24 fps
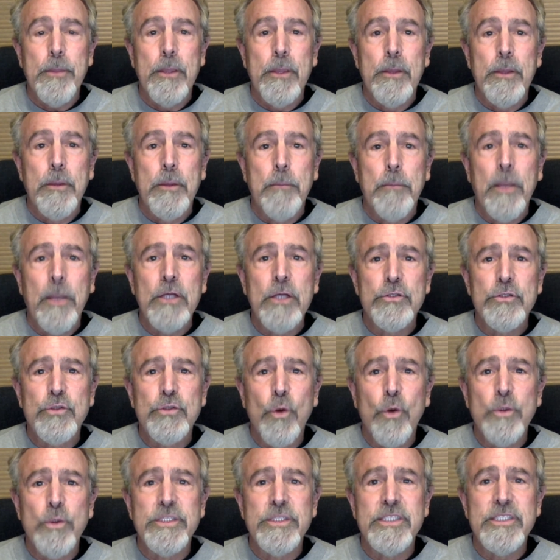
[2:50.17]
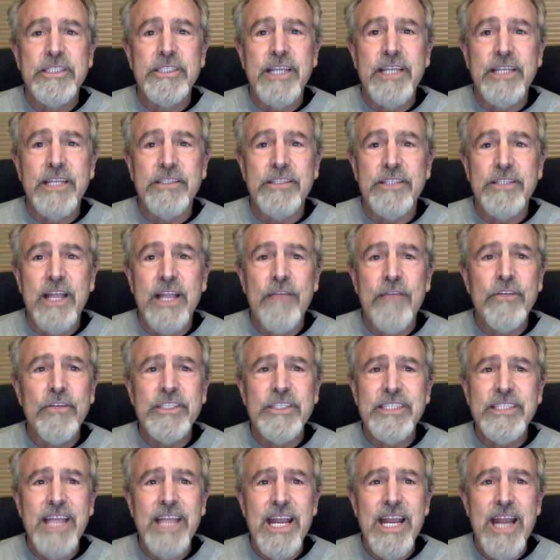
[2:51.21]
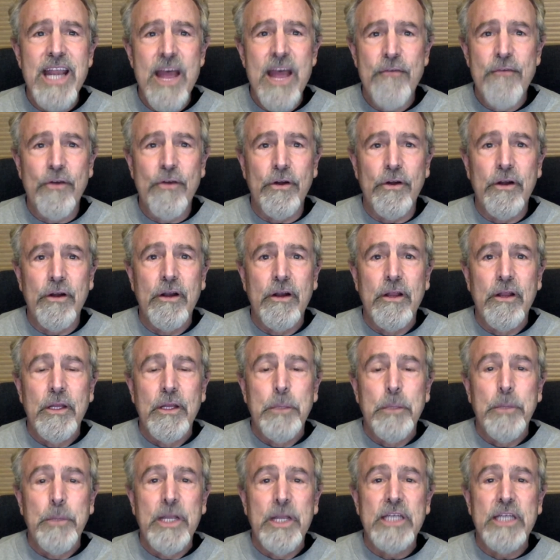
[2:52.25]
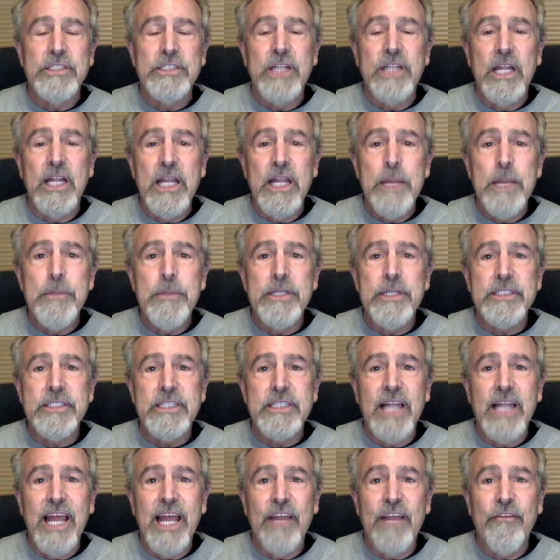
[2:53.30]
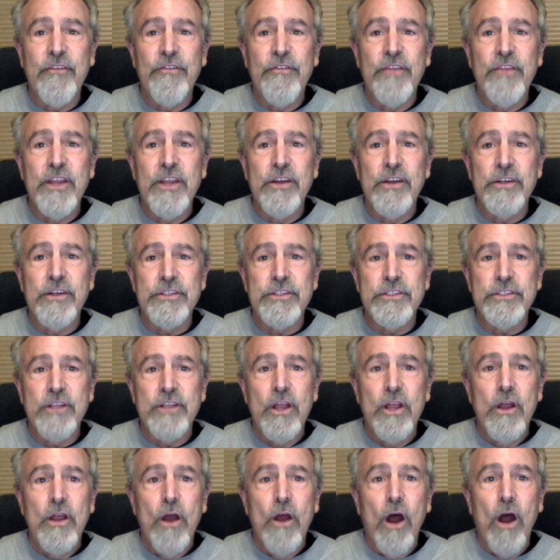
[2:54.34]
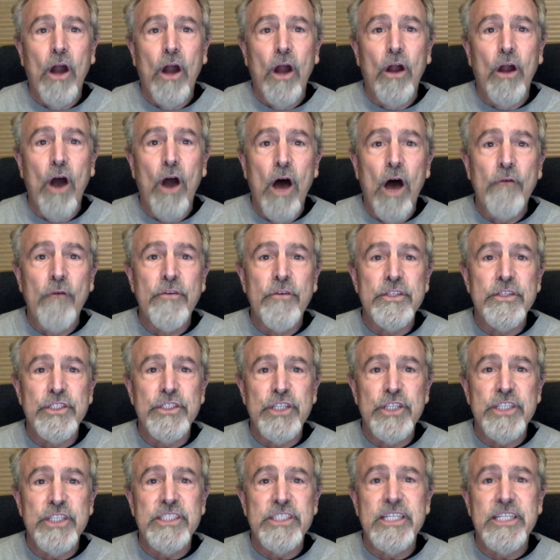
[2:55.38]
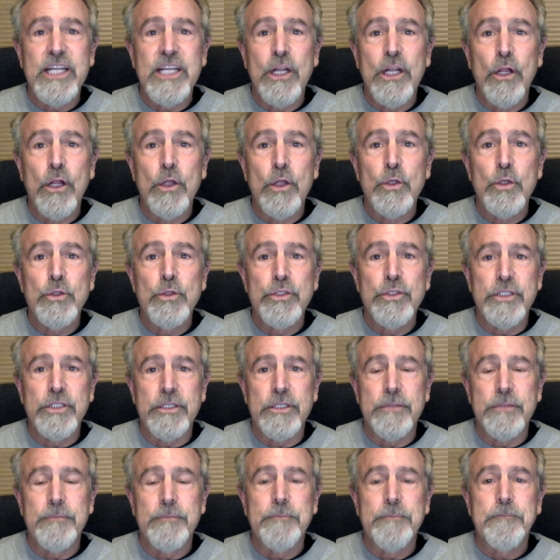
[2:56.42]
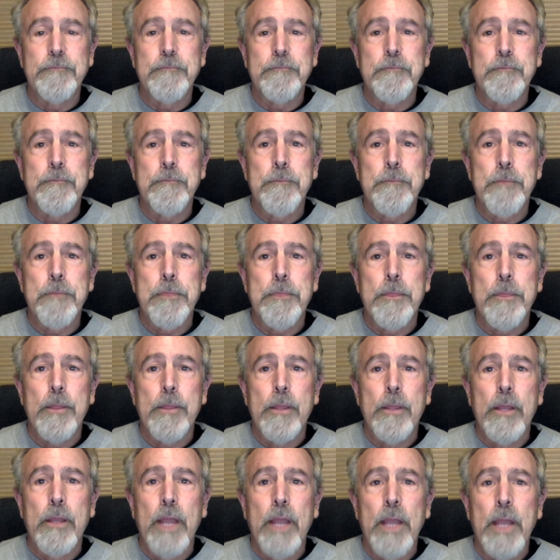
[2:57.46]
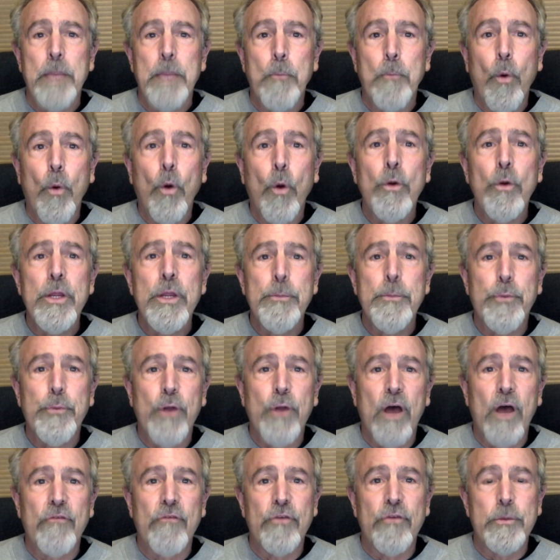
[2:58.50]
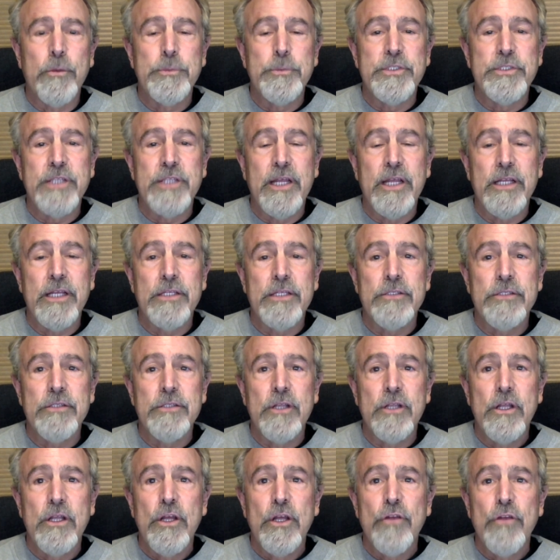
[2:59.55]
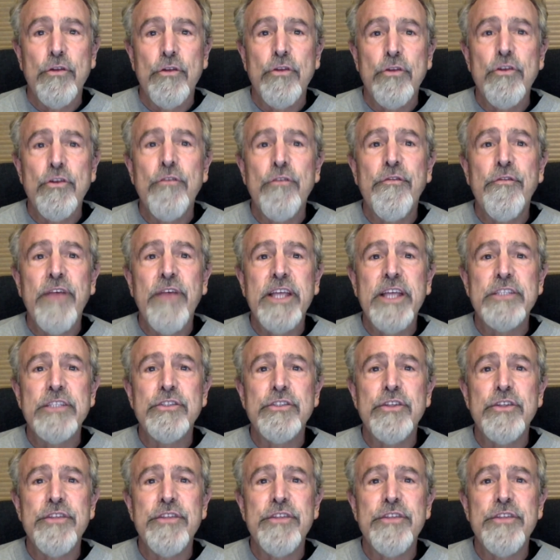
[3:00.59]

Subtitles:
Michael Jordan says, "Never say never, because limits like fears are often just an illusion." A Maori proverb says, "Turn your face to the